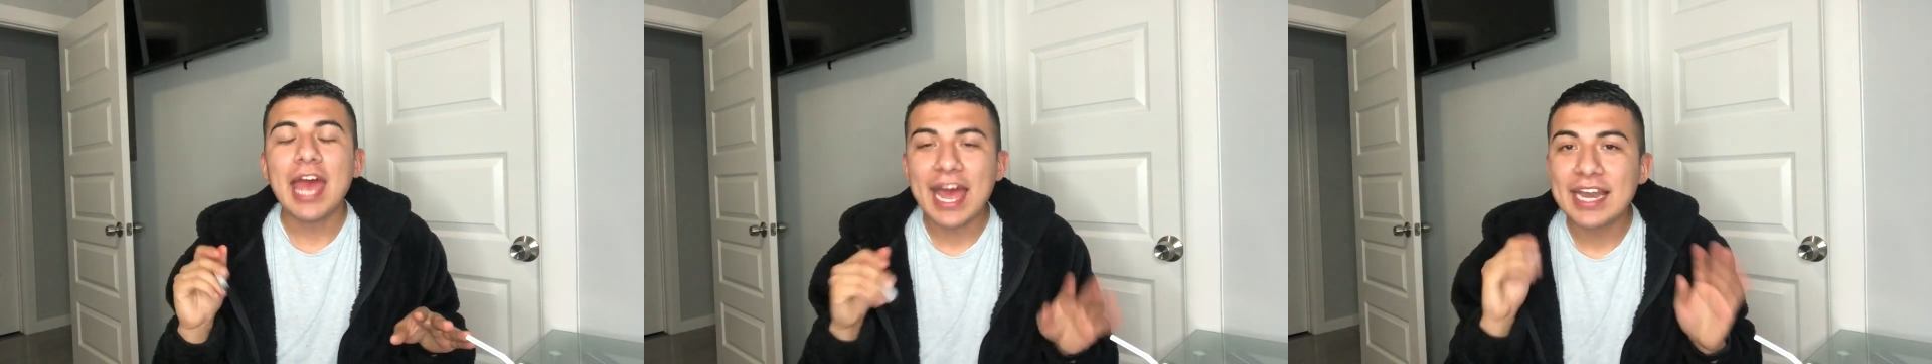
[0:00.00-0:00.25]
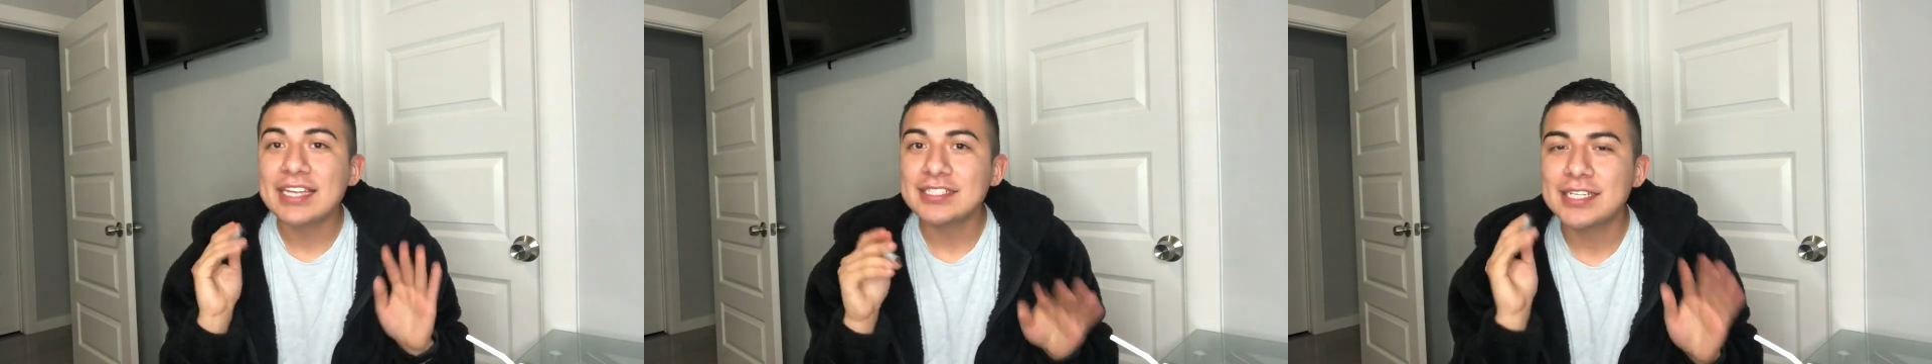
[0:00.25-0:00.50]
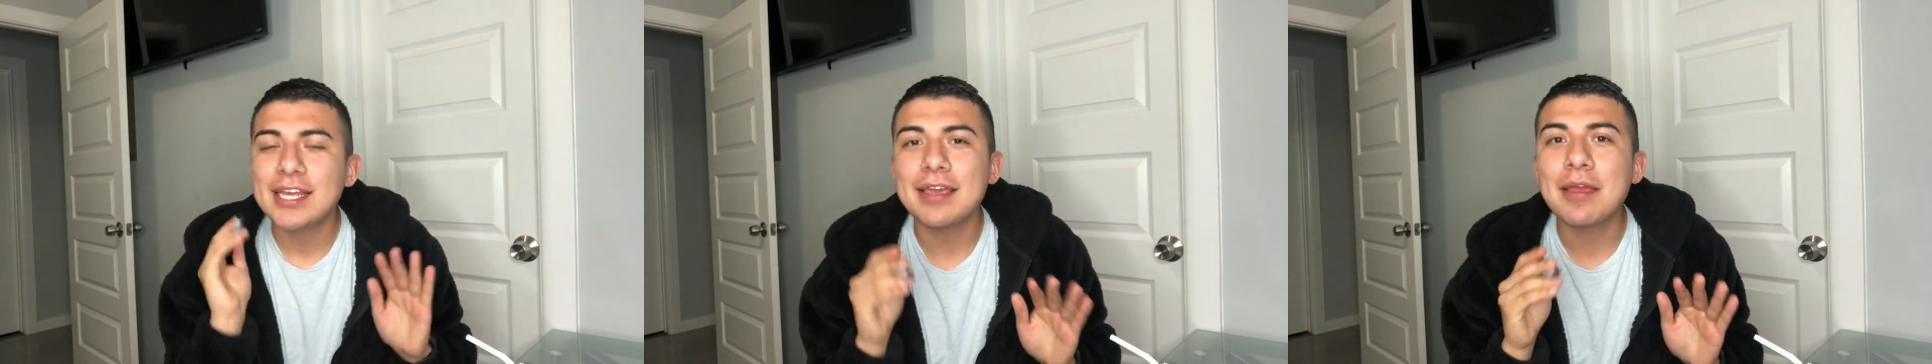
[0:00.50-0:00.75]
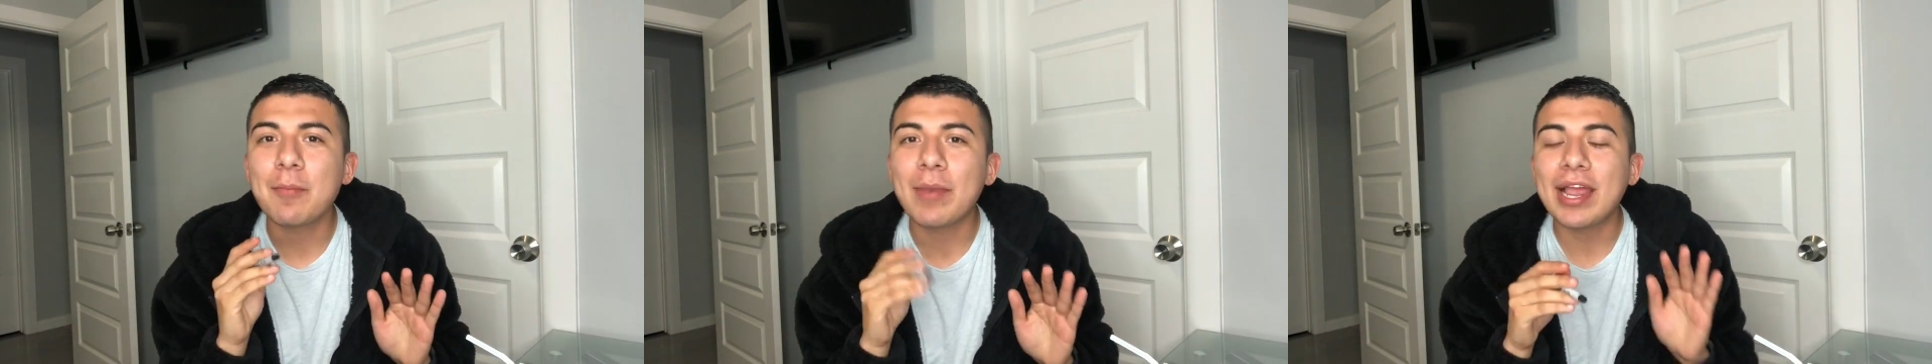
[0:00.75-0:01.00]
And it's
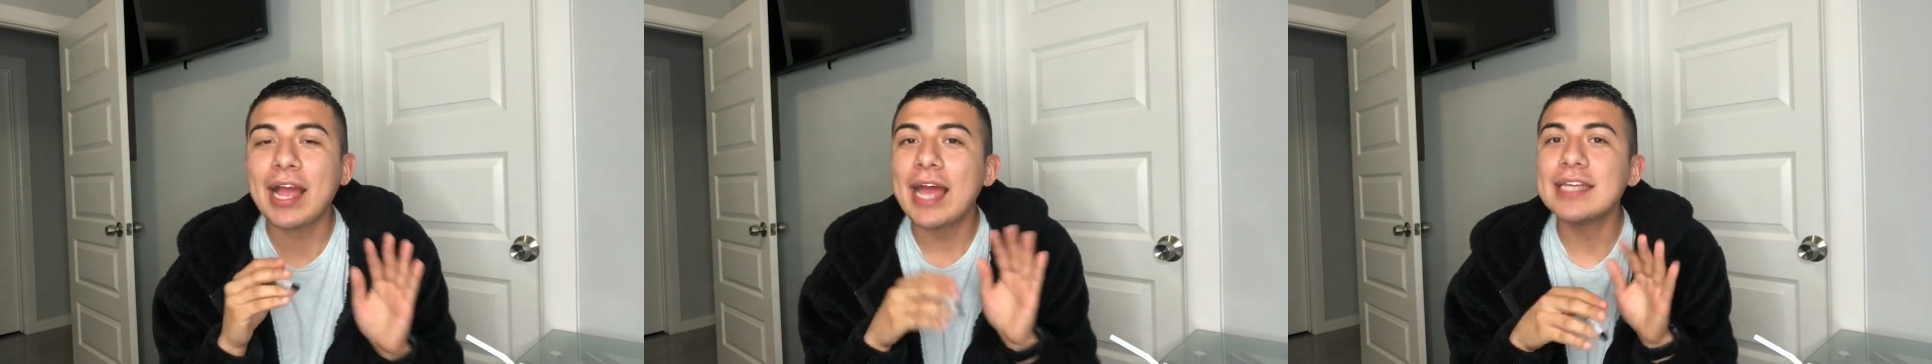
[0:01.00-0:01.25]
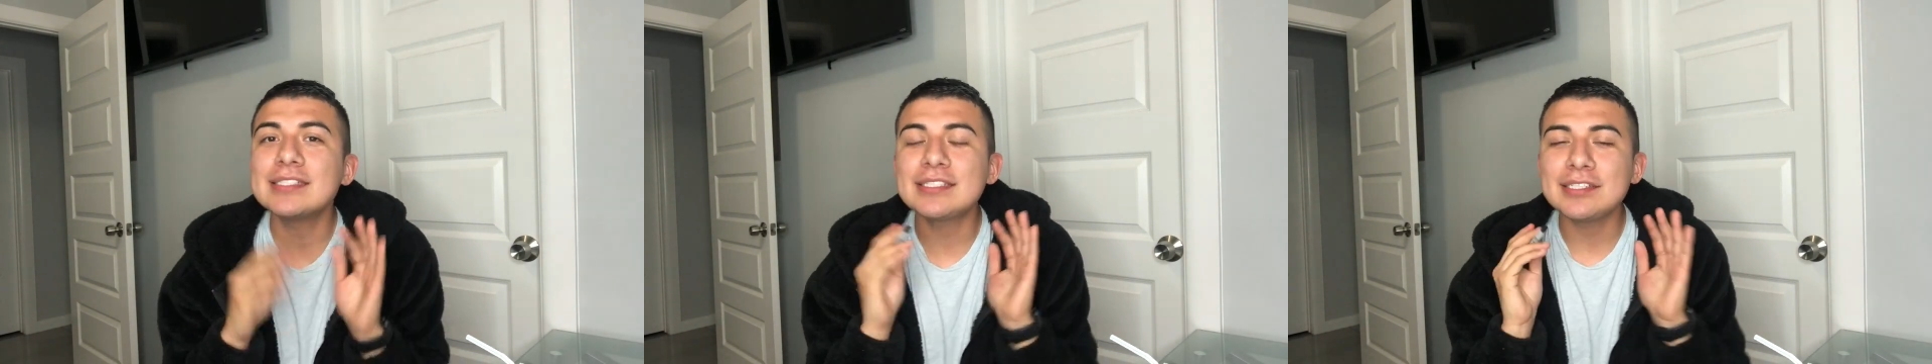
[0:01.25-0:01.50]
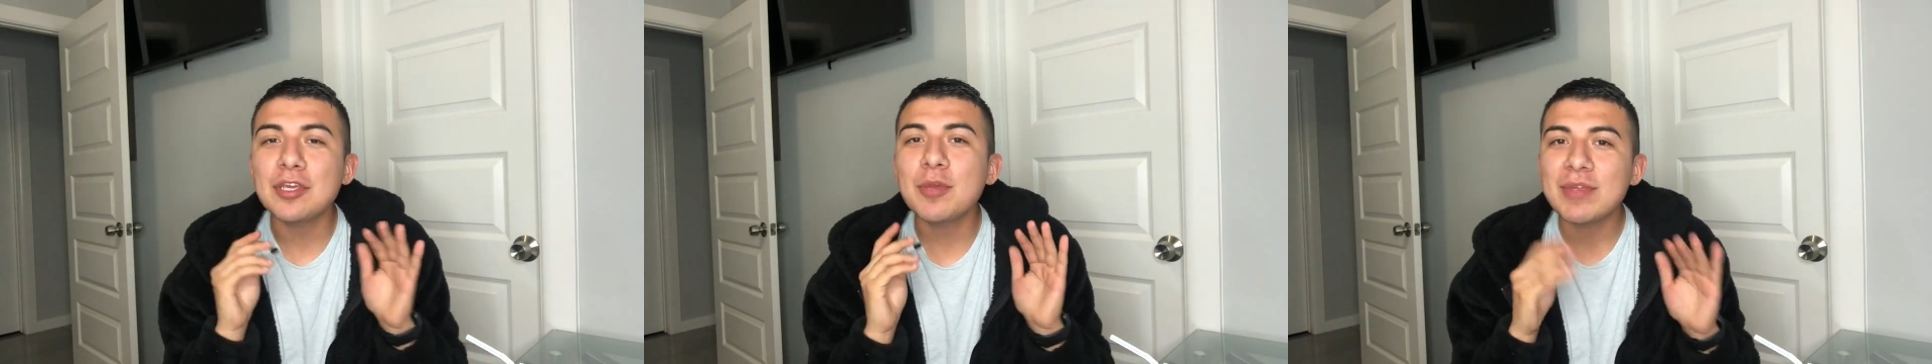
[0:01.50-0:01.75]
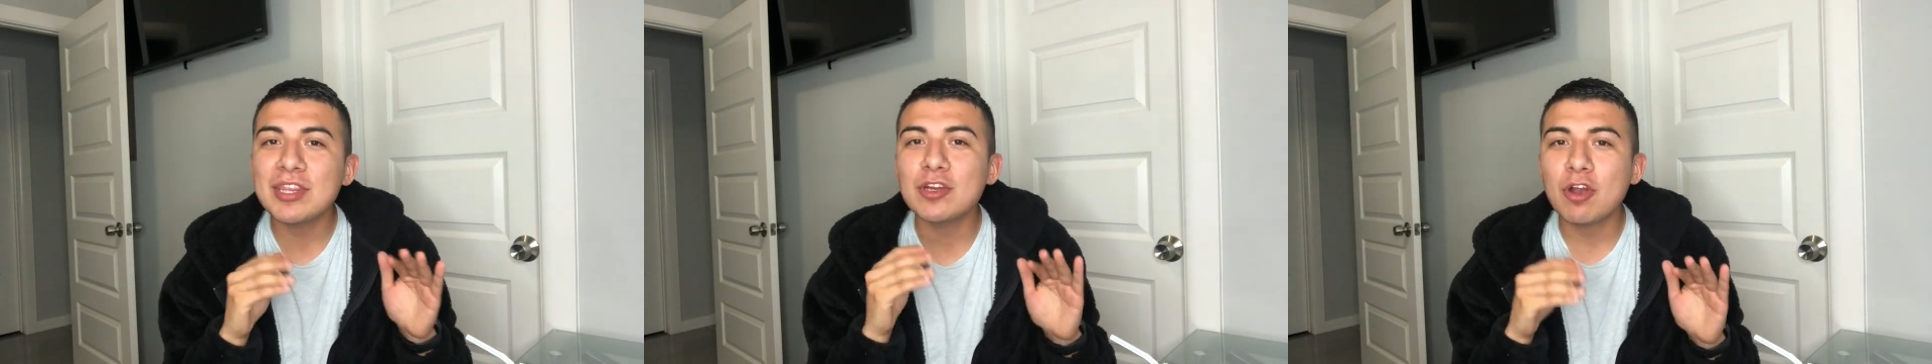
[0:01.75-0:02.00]
him. Like, I see him in the